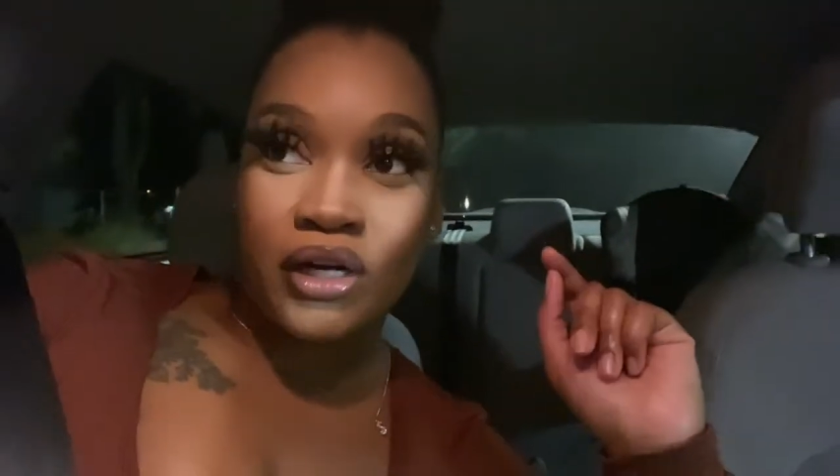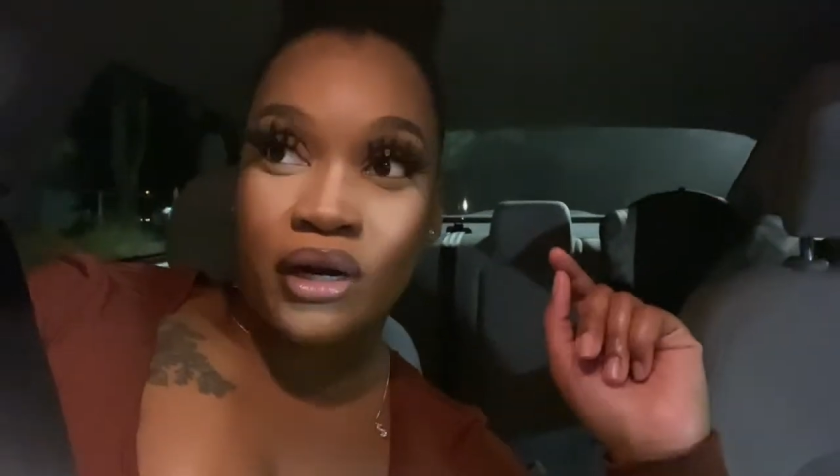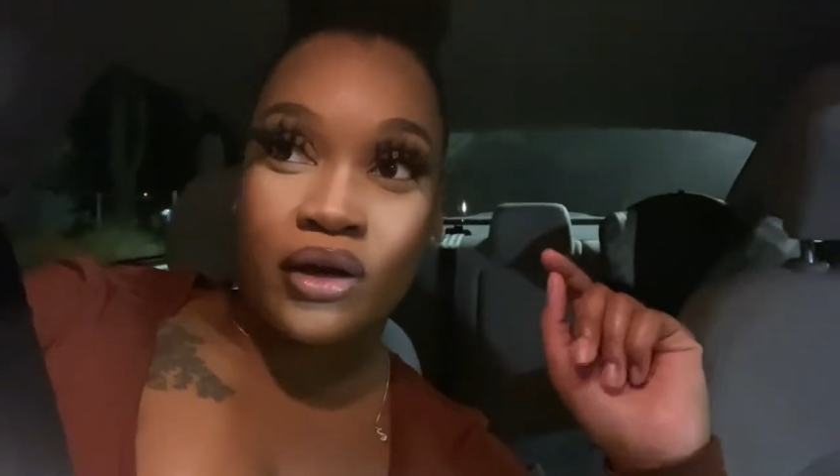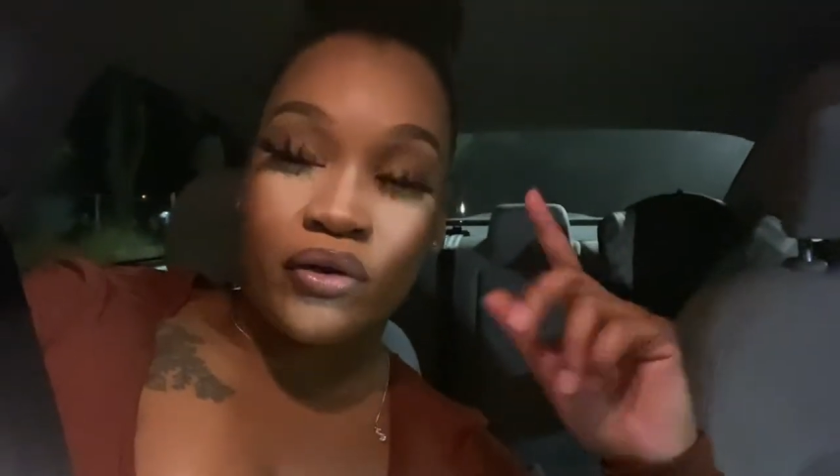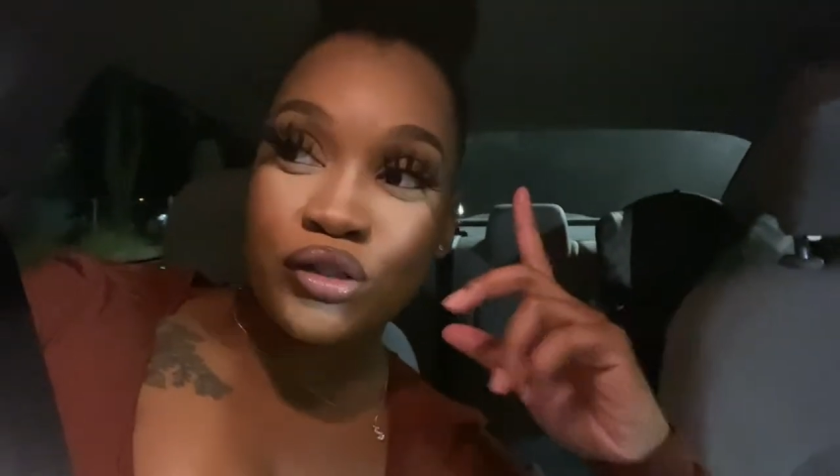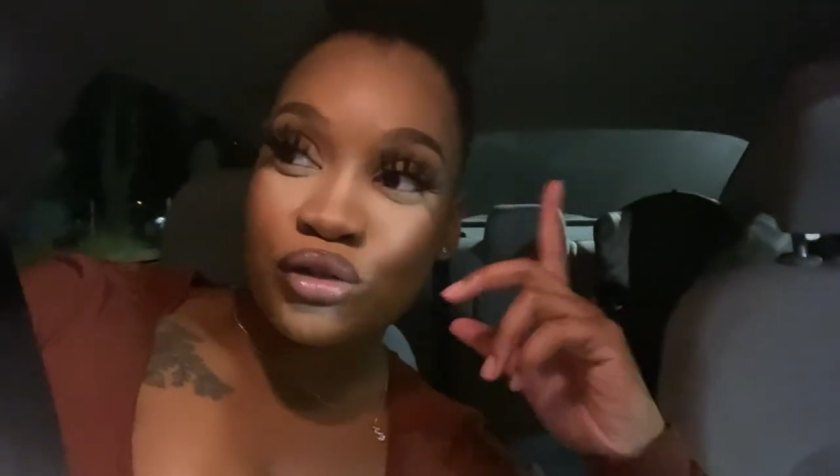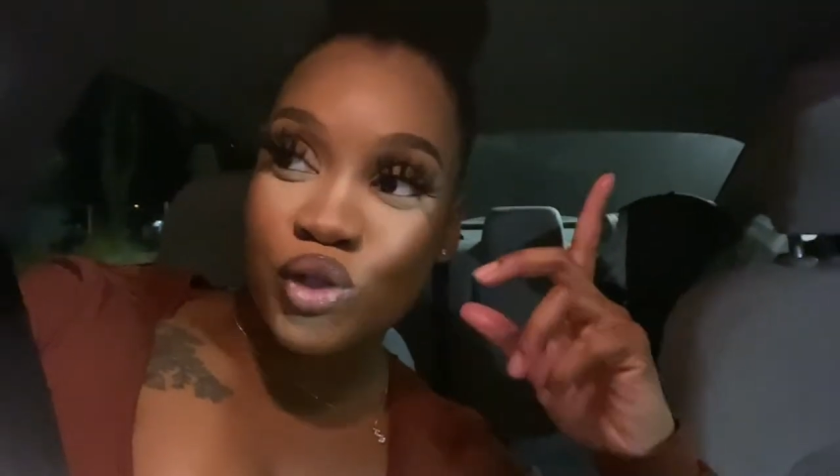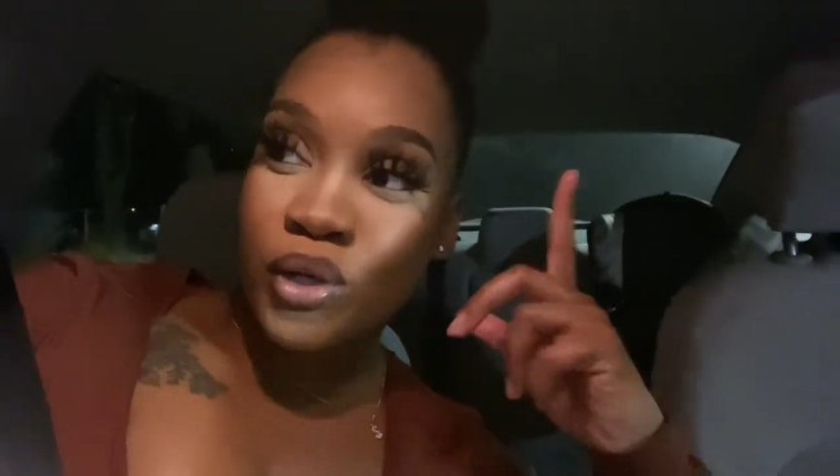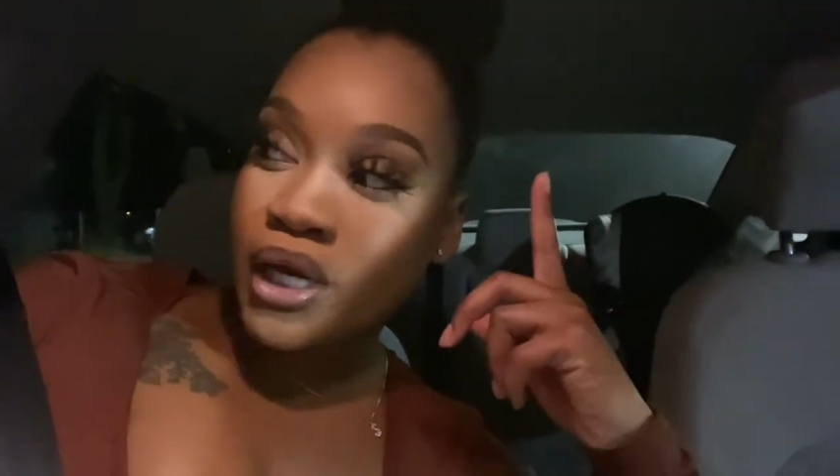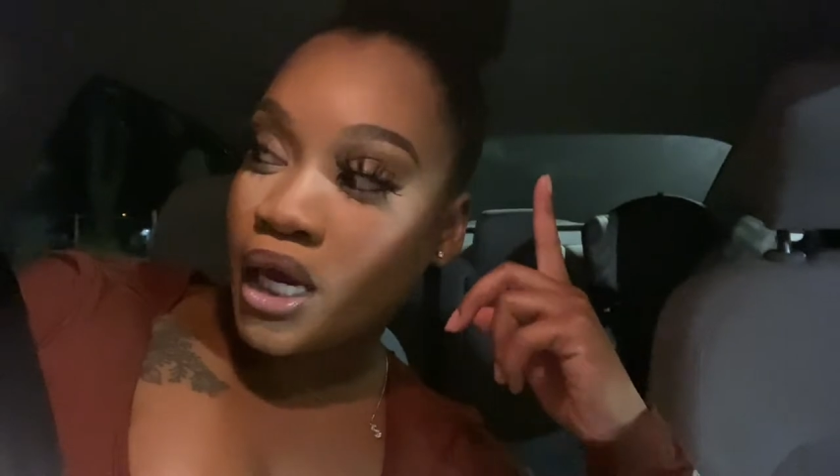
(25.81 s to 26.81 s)
of the grocery
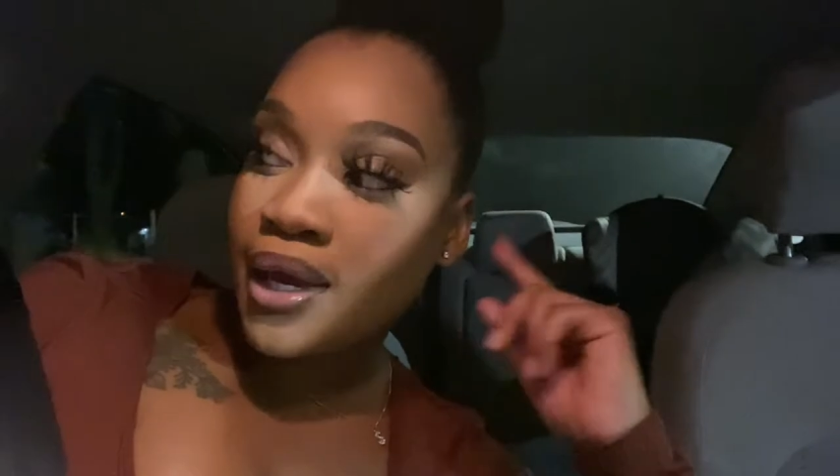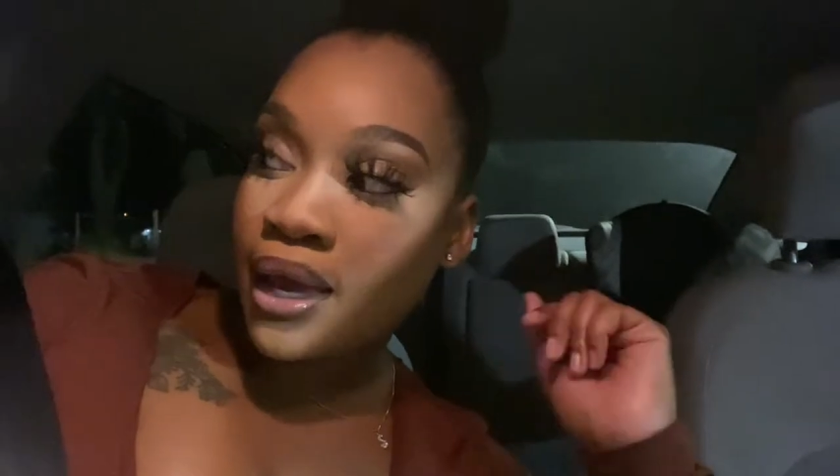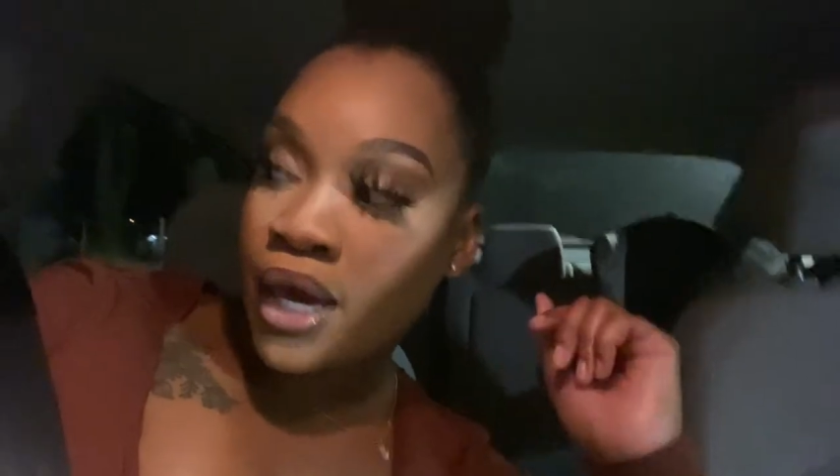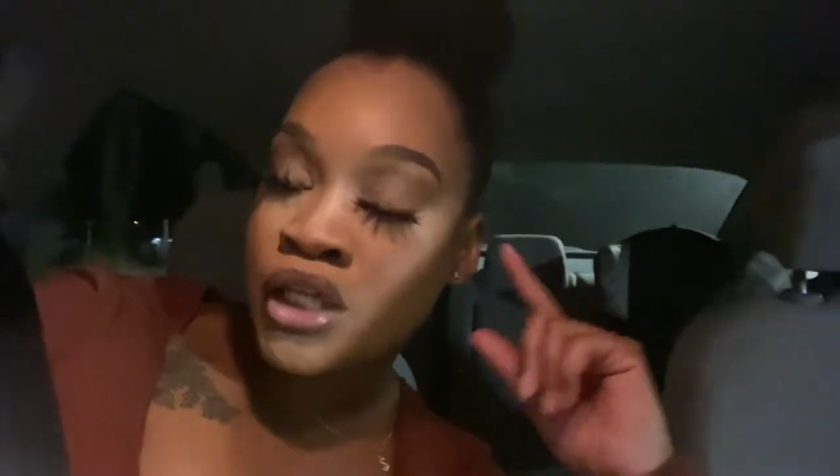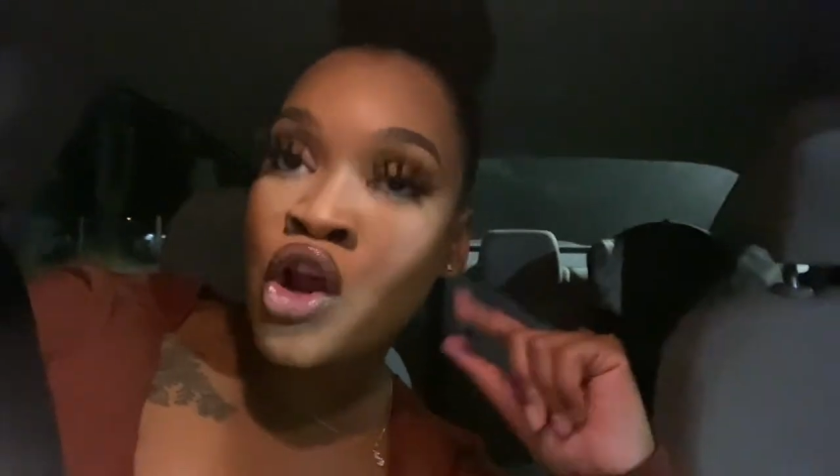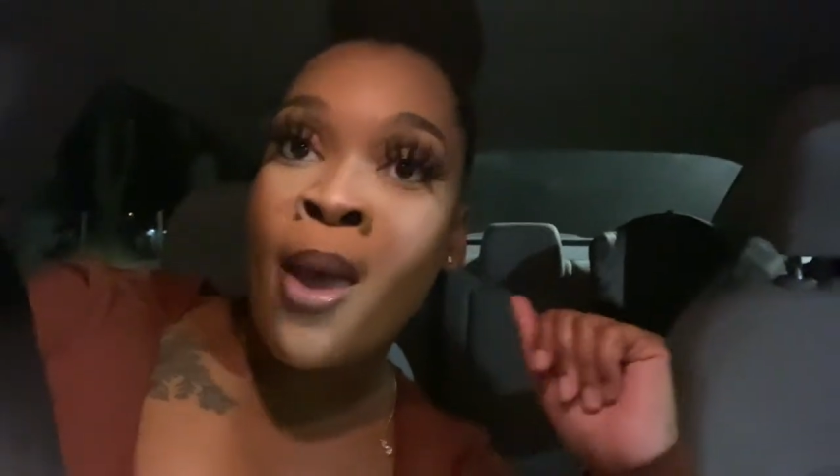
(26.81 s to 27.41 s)
store getting cash.